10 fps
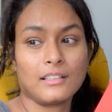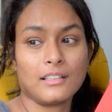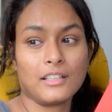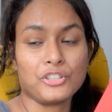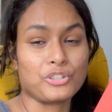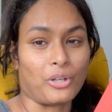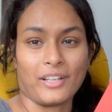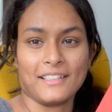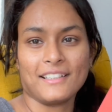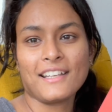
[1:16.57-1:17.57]

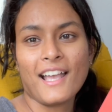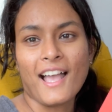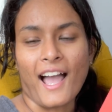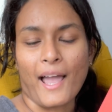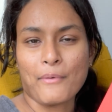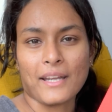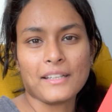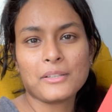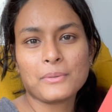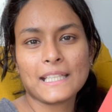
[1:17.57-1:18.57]
enjoyed it. I went
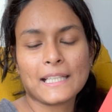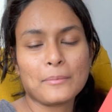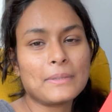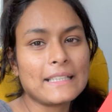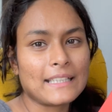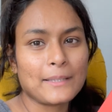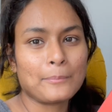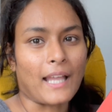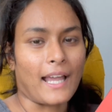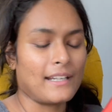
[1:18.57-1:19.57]
into it completely
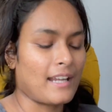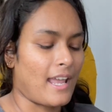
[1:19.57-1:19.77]
blind,